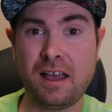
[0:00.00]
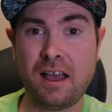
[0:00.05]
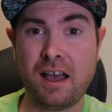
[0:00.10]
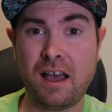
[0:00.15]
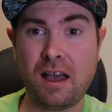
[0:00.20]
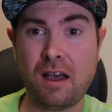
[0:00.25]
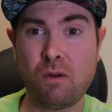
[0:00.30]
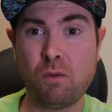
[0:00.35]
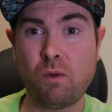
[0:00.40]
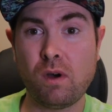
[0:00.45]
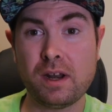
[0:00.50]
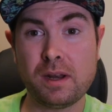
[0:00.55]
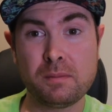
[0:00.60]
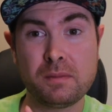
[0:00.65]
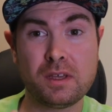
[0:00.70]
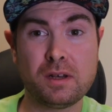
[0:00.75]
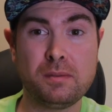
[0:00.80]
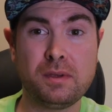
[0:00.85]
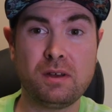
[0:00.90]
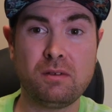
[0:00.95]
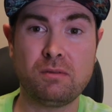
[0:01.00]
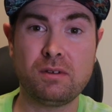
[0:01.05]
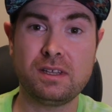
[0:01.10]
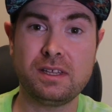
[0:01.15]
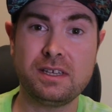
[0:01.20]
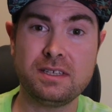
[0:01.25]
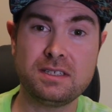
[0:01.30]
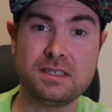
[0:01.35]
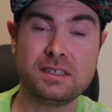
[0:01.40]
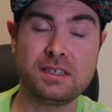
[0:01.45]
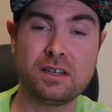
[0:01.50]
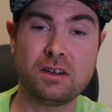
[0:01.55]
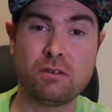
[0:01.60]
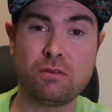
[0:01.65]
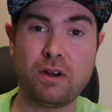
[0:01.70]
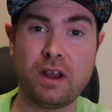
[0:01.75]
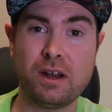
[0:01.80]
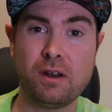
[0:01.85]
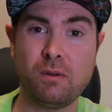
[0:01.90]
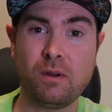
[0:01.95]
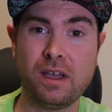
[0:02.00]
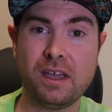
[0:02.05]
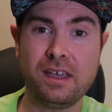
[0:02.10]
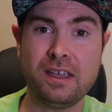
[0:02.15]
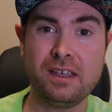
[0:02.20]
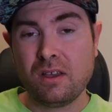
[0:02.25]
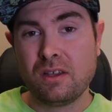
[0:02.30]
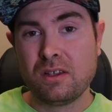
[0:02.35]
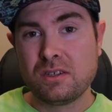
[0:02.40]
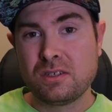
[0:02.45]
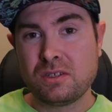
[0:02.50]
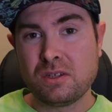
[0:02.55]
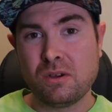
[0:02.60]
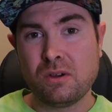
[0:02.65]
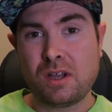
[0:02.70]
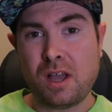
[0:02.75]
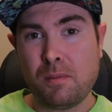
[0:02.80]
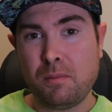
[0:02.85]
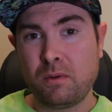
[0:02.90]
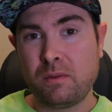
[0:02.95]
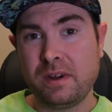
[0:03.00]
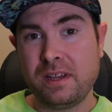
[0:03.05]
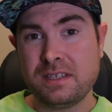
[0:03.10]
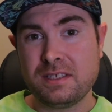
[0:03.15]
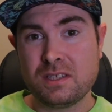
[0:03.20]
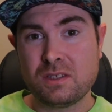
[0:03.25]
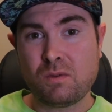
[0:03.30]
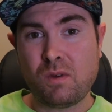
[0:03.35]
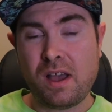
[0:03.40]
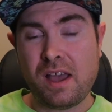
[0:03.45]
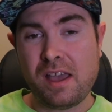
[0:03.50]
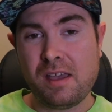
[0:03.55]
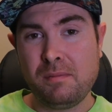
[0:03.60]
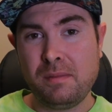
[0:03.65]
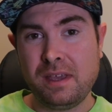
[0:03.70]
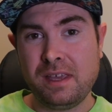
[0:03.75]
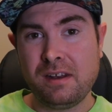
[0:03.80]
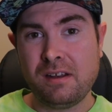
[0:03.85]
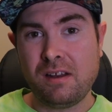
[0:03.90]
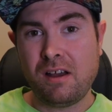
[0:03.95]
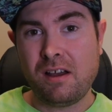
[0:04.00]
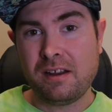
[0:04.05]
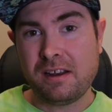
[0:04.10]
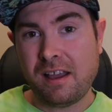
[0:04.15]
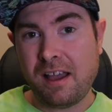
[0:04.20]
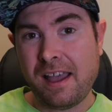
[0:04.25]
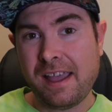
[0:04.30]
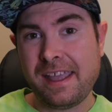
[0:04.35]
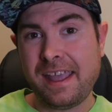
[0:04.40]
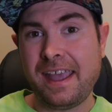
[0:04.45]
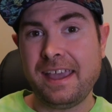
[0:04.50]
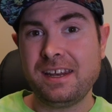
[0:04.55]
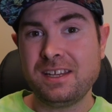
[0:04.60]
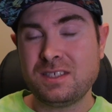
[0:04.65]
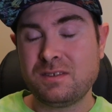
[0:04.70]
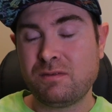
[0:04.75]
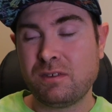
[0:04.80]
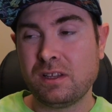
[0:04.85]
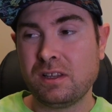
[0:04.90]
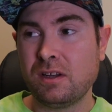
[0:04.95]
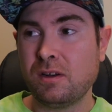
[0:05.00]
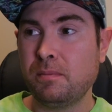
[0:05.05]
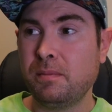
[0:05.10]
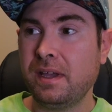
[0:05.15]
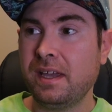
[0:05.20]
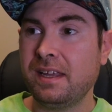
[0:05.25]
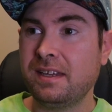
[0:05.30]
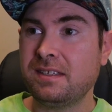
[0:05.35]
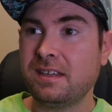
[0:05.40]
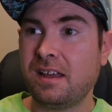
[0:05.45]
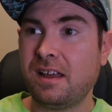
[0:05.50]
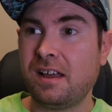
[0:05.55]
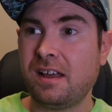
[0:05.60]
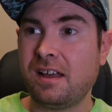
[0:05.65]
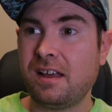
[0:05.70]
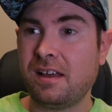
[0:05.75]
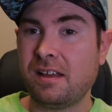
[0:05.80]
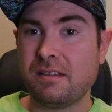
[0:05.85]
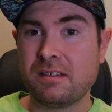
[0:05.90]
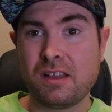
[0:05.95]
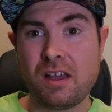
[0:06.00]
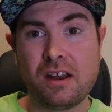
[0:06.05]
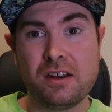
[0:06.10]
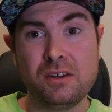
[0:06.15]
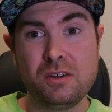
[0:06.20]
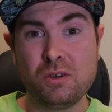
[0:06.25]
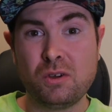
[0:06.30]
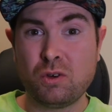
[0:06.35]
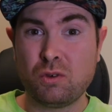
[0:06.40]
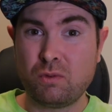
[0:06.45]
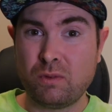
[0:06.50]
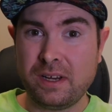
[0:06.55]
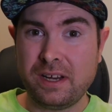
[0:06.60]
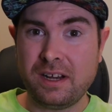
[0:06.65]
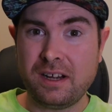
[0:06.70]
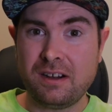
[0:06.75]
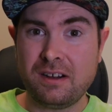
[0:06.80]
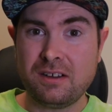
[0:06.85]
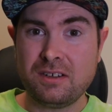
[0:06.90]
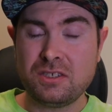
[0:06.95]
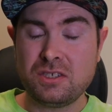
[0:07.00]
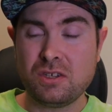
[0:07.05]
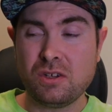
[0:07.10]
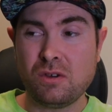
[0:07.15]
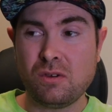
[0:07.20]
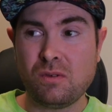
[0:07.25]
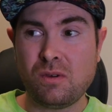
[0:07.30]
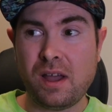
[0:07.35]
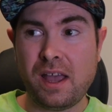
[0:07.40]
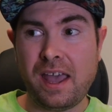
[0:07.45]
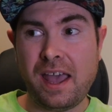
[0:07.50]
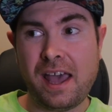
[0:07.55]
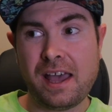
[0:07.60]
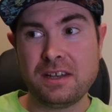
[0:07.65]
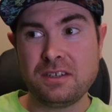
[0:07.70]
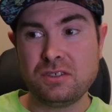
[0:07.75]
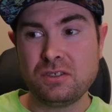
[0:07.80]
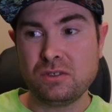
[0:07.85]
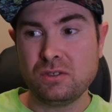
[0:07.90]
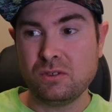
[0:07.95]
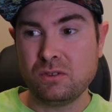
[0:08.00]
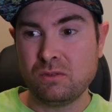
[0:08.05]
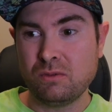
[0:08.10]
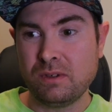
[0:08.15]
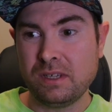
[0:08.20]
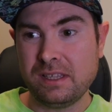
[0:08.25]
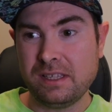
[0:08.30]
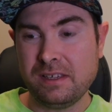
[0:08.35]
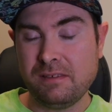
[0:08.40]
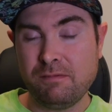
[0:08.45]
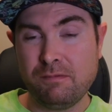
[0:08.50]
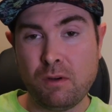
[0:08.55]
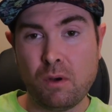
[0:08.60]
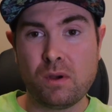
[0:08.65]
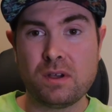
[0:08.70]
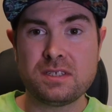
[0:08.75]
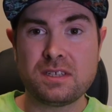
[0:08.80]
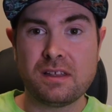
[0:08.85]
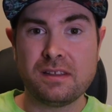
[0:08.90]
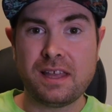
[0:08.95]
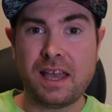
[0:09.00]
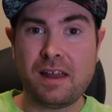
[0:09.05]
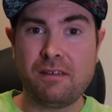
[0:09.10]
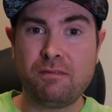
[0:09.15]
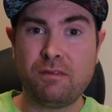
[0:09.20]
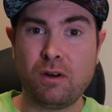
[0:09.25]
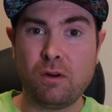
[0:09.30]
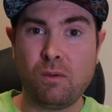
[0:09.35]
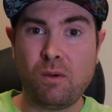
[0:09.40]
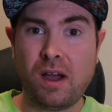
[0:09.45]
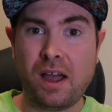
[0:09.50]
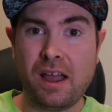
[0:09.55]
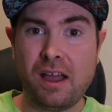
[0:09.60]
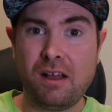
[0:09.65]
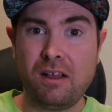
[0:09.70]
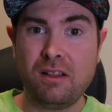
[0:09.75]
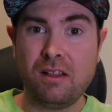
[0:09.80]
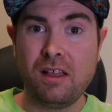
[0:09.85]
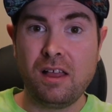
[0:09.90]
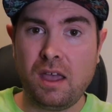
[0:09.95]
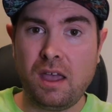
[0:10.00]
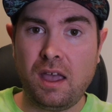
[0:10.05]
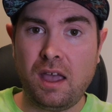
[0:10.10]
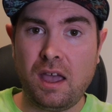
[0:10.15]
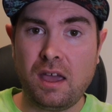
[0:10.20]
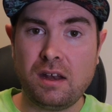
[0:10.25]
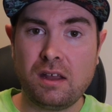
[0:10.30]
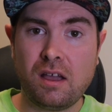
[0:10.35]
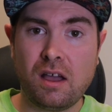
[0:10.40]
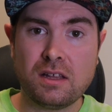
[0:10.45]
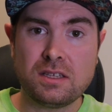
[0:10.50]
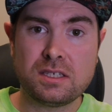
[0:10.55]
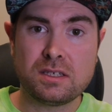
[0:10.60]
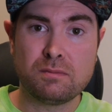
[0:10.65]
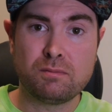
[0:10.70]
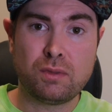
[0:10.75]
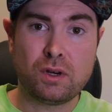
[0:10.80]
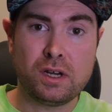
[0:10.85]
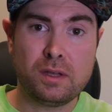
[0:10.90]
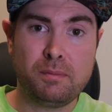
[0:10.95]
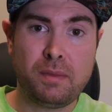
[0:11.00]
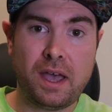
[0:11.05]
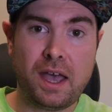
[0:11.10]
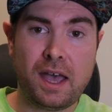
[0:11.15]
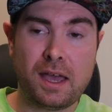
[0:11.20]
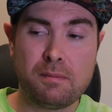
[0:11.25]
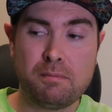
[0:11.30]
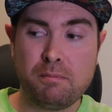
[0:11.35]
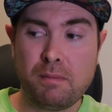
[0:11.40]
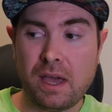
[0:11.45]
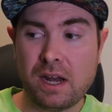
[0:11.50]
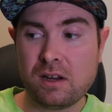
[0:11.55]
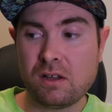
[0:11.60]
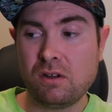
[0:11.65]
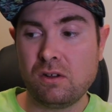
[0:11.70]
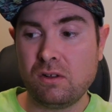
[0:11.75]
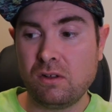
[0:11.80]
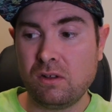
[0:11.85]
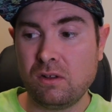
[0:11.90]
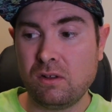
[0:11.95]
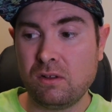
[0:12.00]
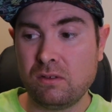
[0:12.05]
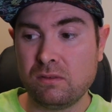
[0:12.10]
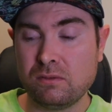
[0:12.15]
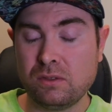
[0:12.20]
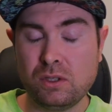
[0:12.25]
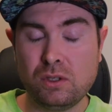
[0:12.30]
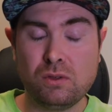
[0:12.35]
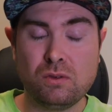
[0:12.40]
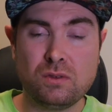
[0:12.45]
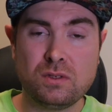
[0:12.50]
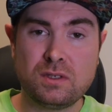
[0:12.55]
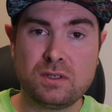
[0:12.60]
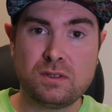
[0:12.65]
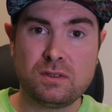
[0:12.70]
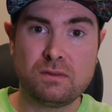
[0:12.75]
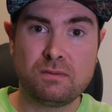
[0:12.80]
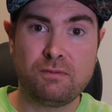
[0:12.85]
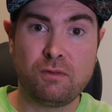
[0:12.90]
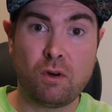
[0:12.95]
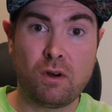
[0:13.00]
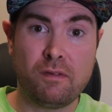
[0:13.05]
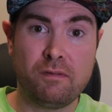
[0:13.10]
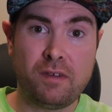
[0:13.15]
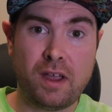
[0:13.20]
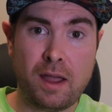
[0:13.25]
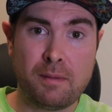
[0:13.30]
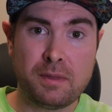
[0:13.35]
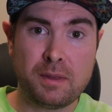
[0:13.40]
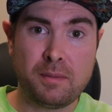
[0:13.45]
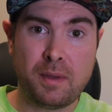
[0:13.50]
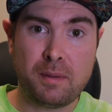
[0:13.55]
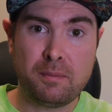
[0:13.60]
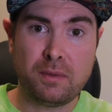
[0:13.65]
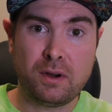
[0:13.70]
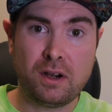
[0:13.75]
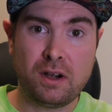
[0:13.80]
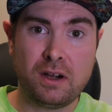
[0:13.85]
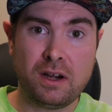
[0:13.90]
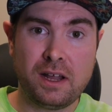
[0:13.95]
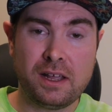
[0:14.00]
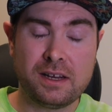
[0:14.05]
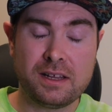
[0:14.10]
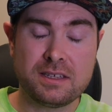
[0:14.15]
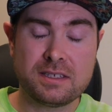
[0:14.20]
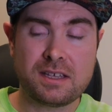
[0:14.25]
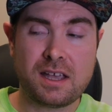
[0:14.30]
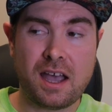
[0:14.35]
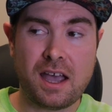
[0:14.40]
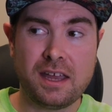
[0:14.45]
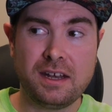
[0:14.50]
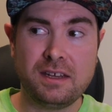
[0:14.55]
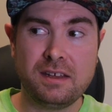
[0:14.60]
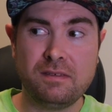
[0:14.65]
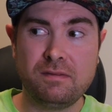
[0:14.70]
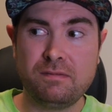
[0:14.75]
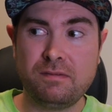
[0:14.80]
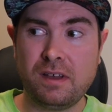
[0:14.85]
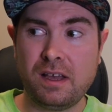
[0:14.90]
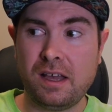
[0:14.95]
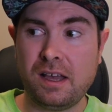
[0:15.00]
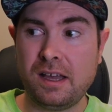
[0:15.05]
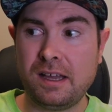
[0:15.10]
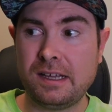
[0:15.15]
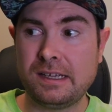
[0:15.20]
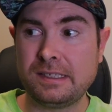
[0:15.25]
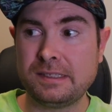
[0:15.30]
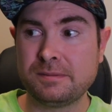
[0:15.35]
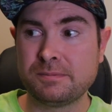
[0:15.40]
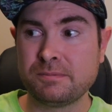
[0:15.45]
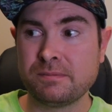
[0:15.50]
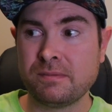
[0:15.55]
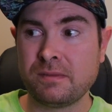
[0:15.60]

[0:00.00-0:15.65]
Uh, one I'm going to be releasing here right away. So a couple reasons why I've been on a hiatus for a little bit. Uh, got a new career, so I had to really focus on that for a while and I got some pretty bad medical news for a family member, and it's kind of uh,